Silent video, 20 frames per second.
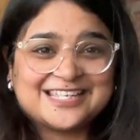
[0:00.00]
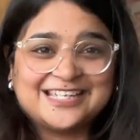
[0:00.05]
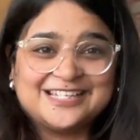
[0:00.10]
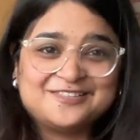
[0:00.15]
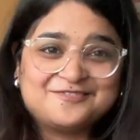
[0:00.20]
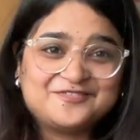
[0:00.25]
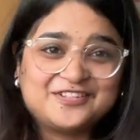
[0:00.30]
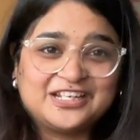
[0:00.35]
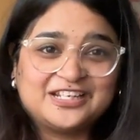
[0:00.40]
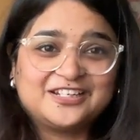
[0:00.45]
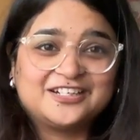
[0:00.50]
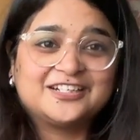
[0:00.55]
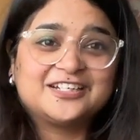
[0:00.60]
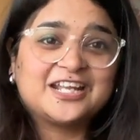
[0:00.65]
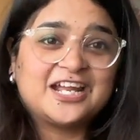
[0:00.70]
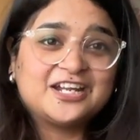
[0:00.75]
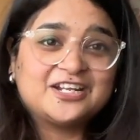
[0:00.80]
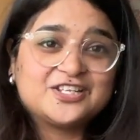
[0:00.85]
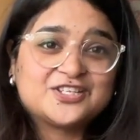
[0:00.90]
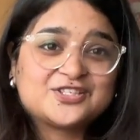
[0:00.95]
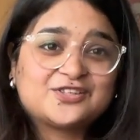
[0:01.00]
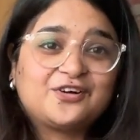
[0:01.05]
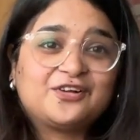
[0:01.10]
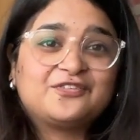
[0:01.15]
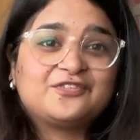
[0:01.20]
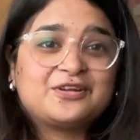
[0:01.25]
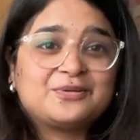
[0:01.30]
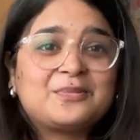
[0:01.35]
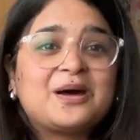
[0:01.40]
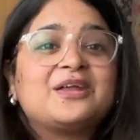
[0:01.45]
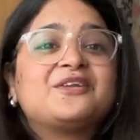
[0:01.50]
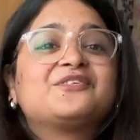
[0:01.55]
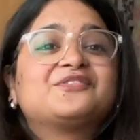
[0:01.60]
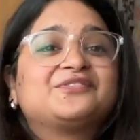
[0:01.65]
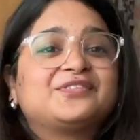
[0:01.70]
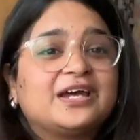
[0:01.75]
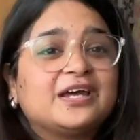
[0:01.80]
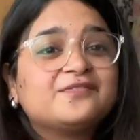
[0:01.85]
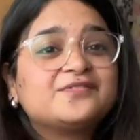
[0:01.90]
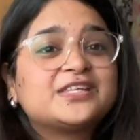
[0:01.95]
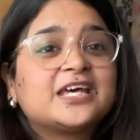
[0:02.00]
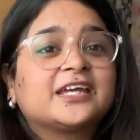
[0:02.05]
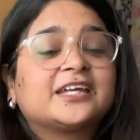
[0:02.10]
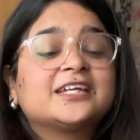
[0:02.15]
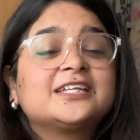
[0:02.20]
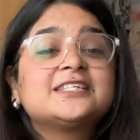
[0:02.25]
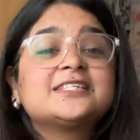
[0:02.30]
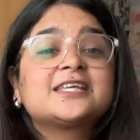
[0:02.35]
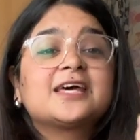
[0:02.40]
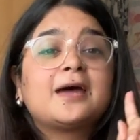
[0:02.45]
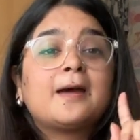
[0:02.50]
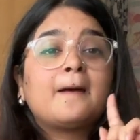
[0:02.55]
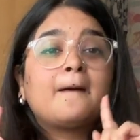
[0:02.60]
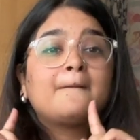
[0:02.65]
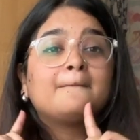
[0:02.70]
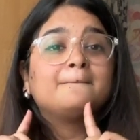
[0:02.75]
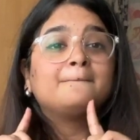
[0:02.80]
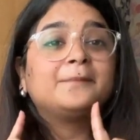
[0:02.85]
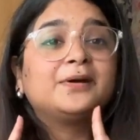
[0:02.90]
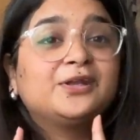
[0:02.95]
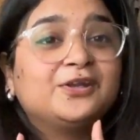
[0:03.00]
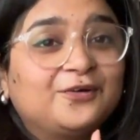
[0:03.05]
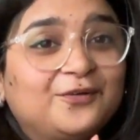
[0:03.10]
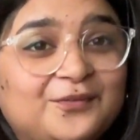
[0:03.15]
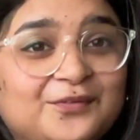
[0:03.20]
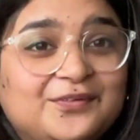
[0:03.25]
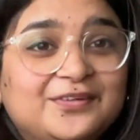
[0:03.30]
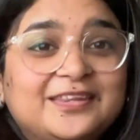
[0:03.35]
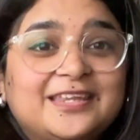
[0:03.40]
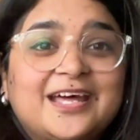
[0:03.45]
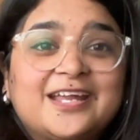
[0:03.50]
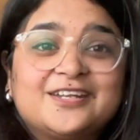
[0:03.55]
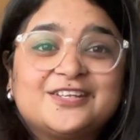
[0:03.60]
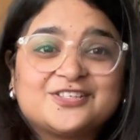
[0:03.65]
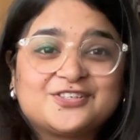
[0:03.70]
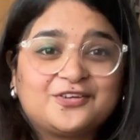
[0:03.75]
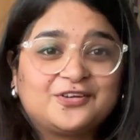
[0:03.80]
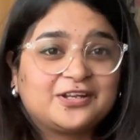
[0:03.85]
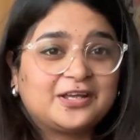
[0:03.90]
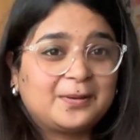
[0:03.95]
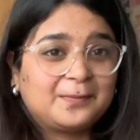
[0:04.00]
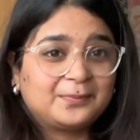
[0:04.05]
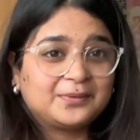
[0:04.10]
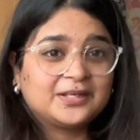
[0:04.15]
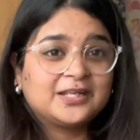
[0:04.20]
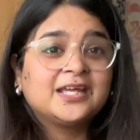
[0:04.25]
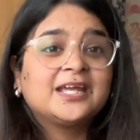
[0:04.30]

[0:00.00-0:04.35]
in vinegar and dissolve in a matter of 5 seconds, but no, that does not happen.